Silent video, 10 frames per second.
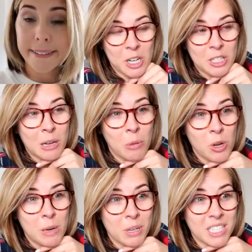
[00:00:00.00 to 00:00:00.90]
Because I'm
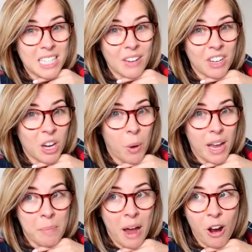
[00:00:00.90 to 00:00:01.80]
only bloody giving
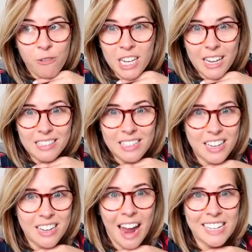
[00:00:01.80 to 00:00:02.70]
away a pair of tickets to
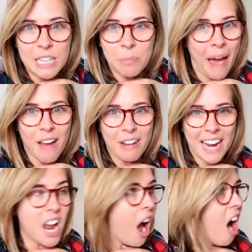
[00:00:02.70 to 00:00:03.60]
see Katy Perry.